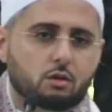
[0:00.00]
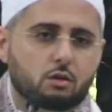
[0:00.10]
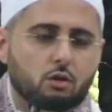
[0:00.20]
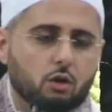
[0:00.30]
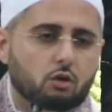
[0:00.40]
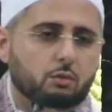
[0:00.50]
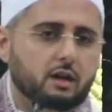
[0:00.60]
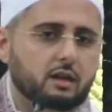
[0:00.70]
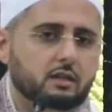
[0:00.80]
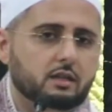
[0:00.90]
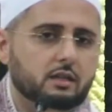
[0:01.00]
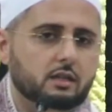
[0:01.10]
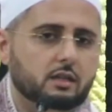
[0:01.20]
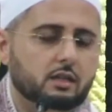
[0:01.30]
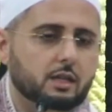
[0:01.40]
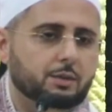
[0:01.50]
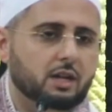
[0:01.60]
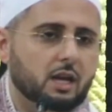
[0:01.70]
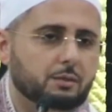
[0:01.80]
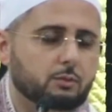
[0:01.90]
Uqbah ibn
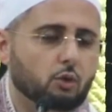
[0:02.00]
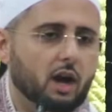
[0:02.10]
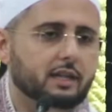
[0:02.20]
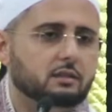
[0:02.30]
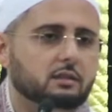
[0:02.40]
Abi Mu'ayt,